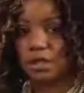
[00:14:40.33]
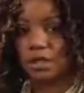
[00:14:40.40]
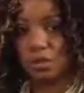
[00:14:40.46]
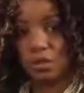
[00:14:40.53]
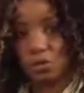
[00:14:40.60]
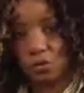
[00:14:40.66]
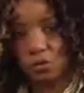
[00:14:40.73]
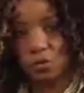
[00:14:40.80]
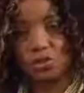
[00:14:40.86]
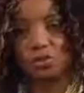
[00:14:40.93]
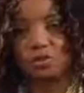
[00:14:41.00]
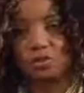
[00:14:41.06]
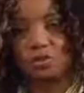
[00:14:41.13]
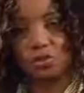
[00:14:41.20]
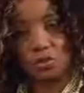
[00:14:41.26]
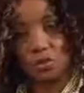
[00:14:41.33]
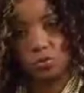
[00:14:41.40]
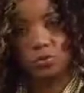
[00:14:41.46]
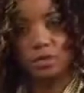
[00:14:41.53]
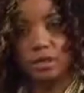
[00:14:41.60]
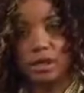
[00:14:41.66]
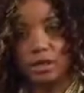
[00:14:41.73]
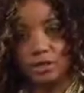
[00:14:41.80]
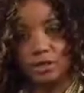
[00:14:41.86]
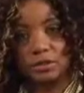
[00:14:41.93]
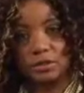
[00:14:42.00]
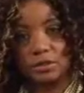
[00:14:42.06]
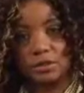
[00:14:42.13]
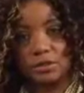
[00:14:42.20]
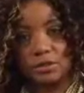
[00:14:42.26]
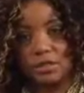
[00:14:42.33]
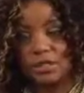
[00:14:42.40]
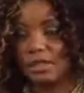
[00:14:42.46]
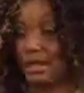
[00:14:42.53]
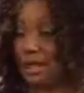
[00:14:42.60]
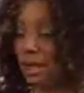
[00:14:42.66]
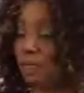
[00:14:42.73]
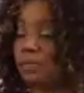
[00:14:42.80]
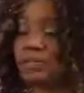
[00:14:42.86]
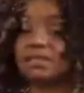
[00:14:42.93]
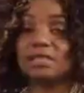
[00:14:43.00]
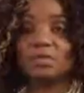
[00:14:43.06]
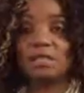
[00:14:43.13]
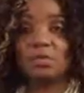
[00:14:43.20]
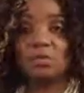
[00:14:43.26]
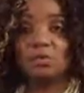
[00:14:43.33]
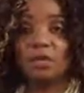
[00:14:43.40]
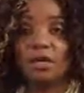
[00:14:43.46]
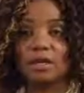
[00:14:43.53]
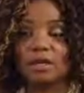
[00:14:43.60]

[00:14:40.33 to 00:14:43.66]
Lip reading: to childhood obesity as well.